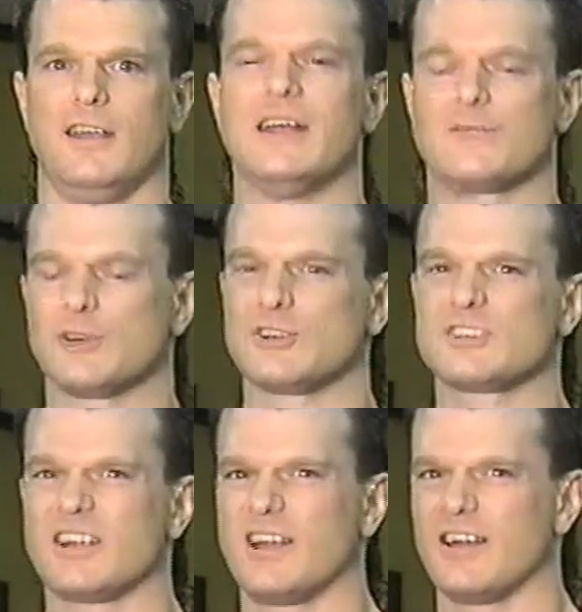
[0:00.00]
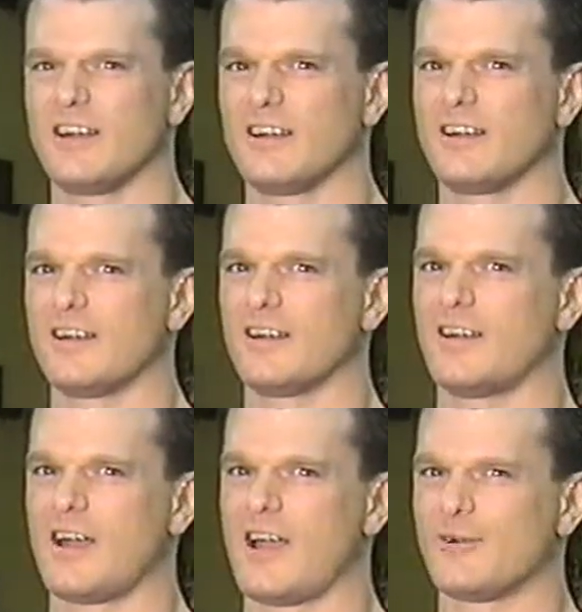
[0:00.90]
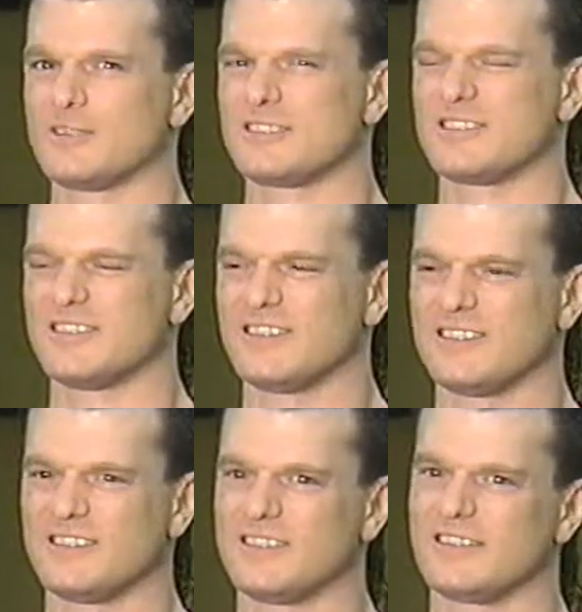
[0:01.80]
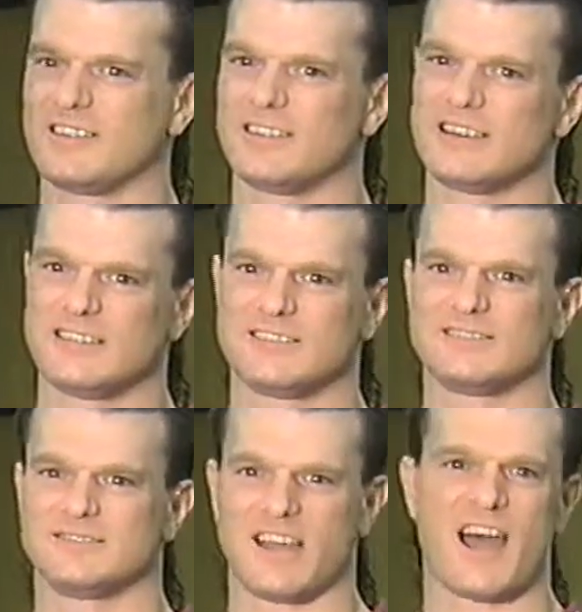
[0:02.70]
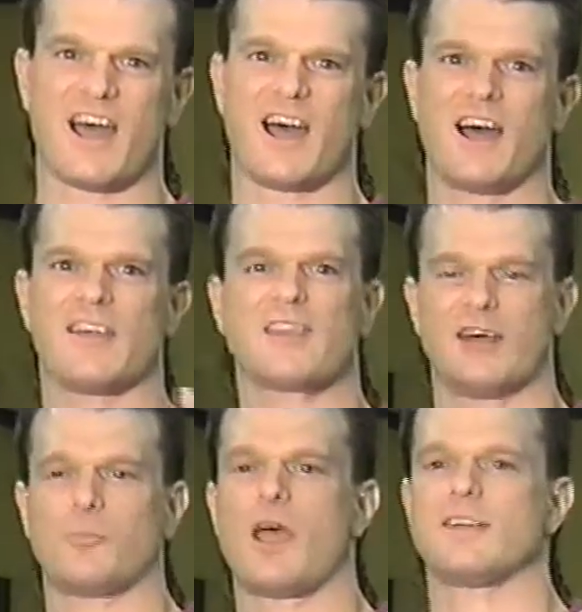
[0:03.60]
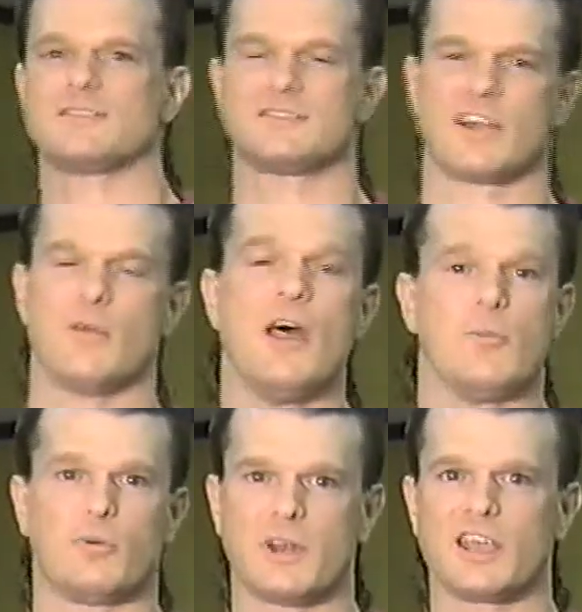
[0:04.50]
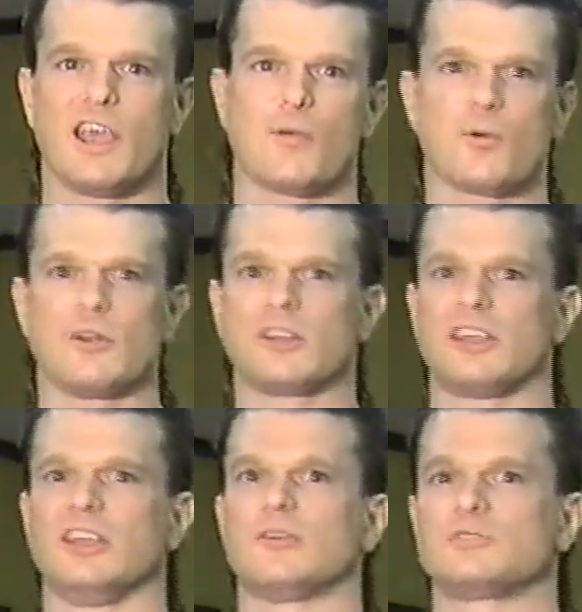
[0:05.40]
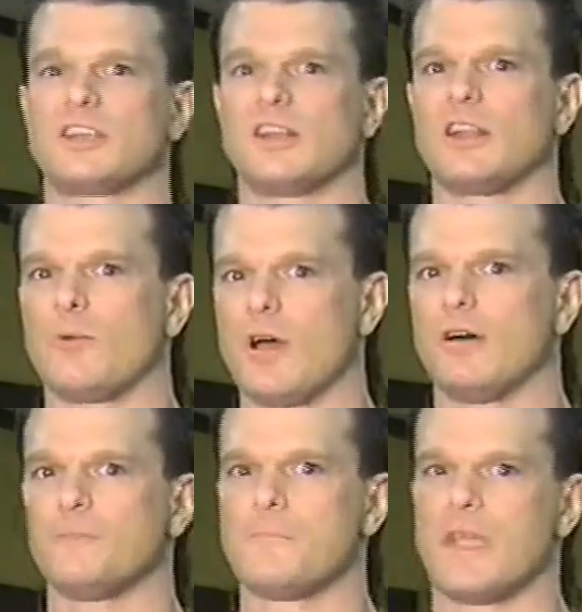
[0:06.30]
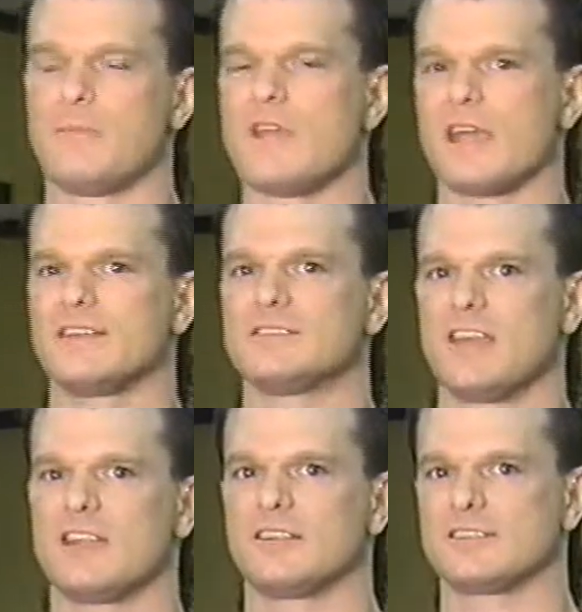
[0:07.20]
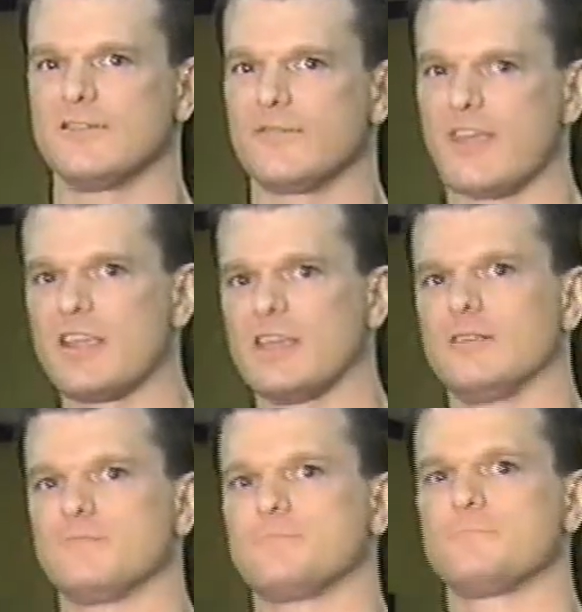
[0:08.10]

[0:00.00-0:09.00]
And at first, I was, oh, well, nah, I think I'll pass this time. But when it came around again, it was kind of like, well, maybe I can take this and fake it.